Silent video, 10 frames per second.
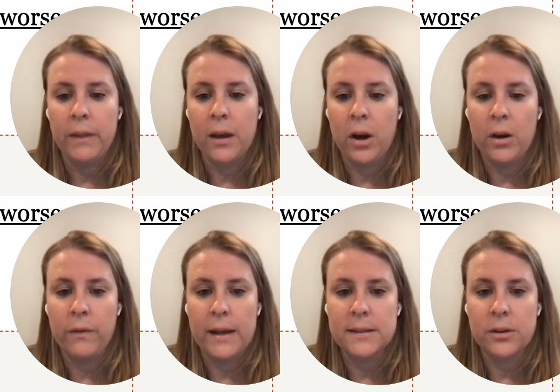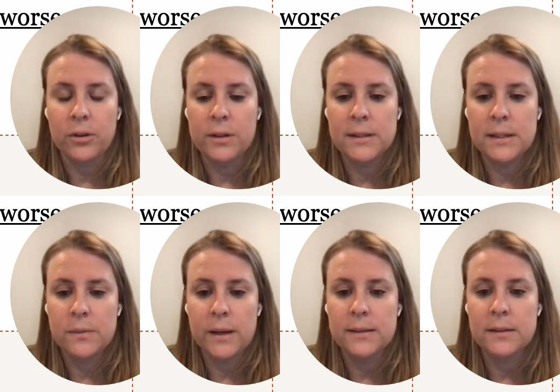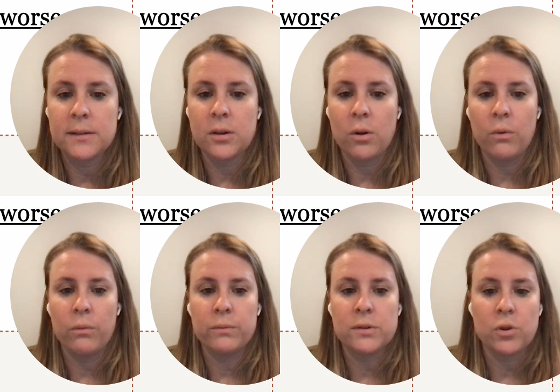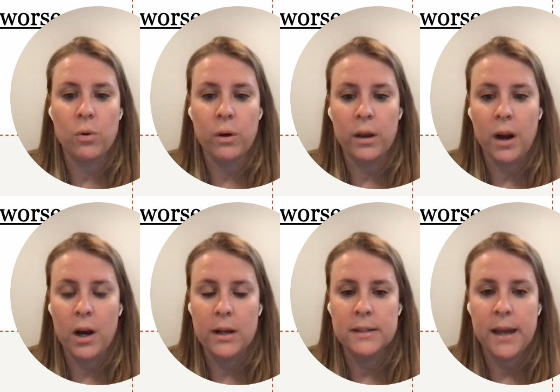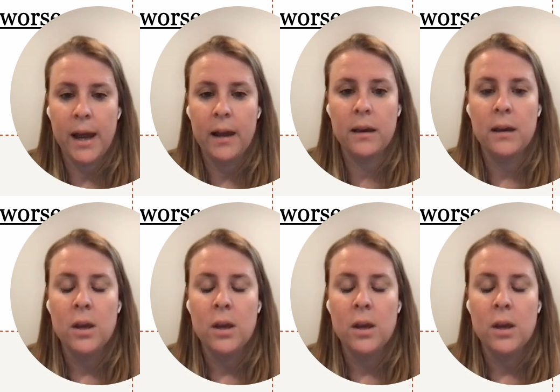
like cardiovascular disease risk, so stroke and heart attack.